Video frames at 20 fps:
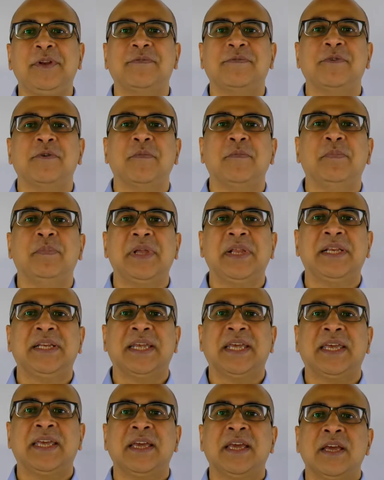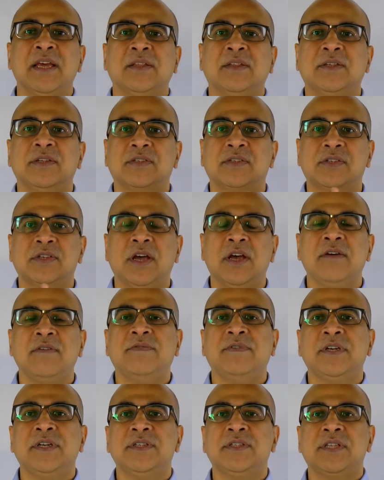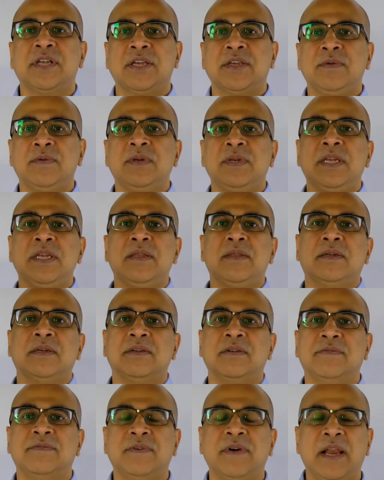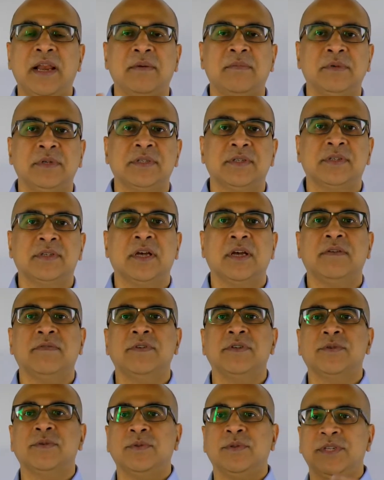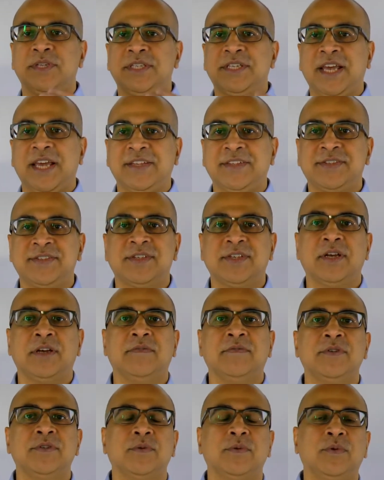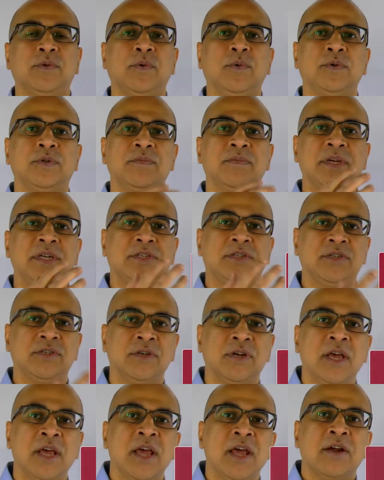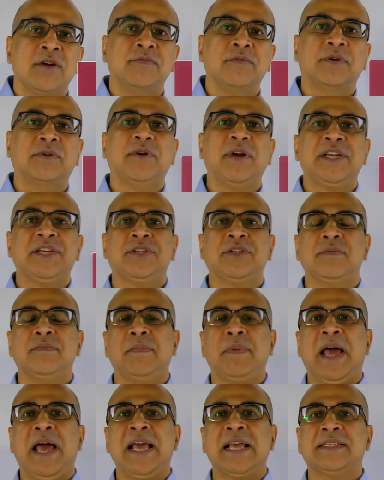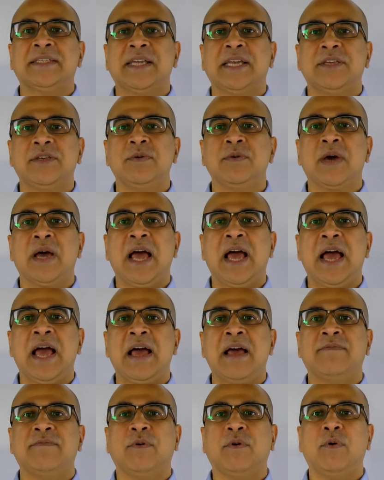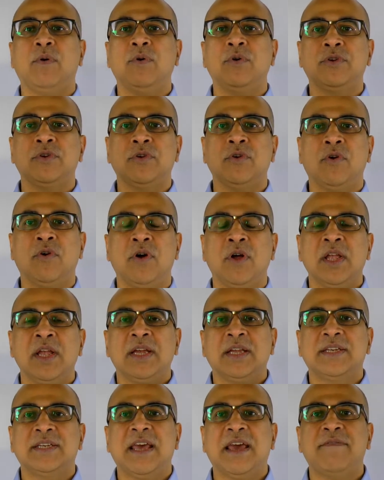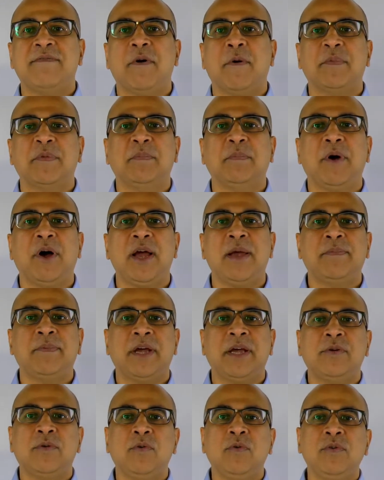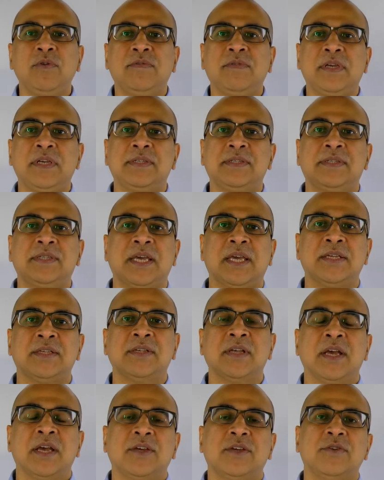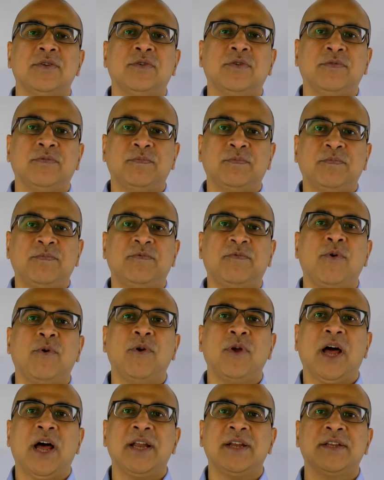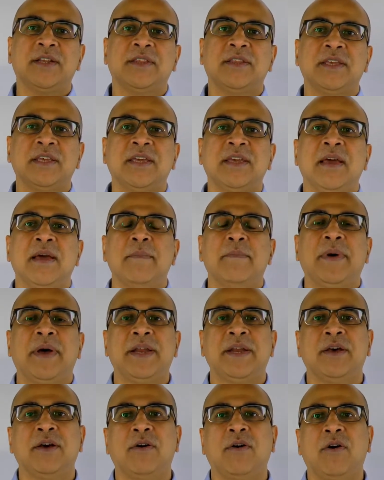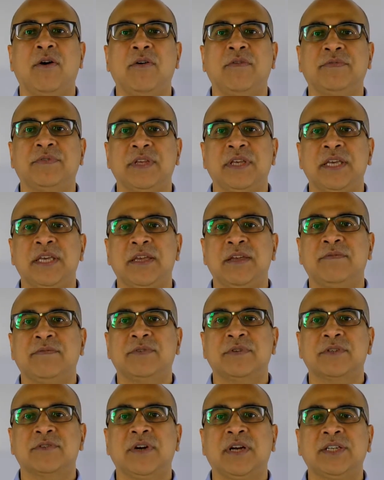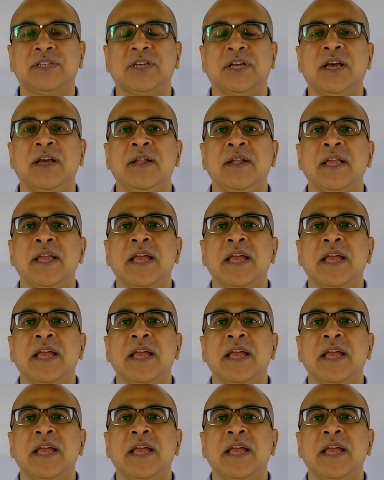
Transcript: if you're building the servers that you need, the development servers or the test servers or the automation regression packs that you have or your DevOps pipeline, all of these things you could fall under the banner of the infrastructure.